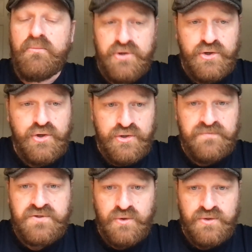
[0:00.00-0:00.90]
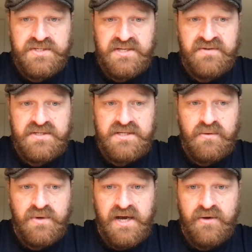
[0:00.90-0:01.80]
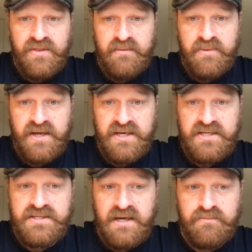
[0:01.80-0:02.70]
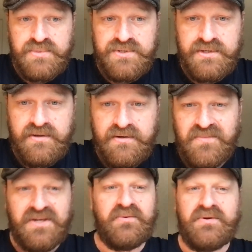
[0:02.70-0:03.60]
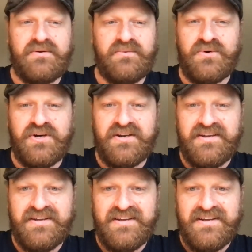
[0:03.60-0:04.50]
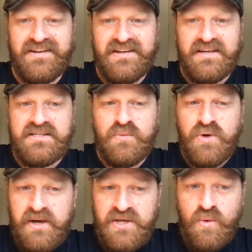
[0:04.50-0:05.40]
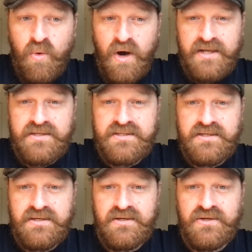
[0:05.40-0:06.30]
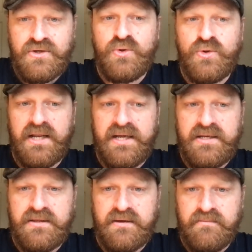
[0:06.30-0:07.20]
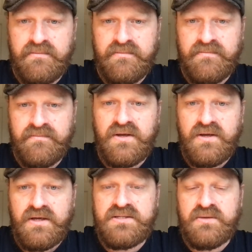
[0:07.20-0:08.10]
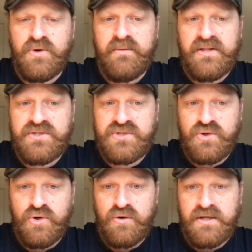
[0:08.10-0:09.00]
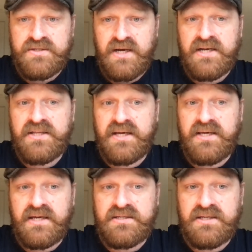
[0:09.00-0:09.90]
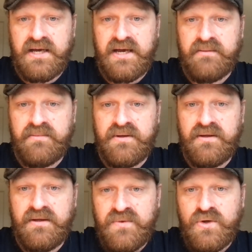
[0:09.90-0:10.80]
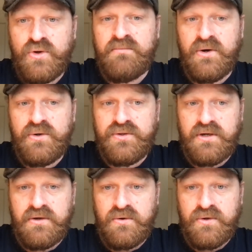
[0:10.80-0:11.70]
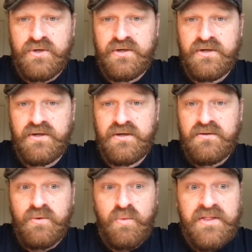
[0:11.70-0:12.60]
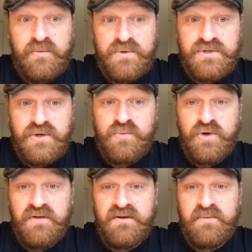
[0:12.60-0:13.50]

but you couldn't have scored 70 without there being any stumps. And I went, what? He said, what about your whites? Who cleaned them? He said, what about the scorer? How did they get to the game? Who mowed the lawn? The weather was good. What if it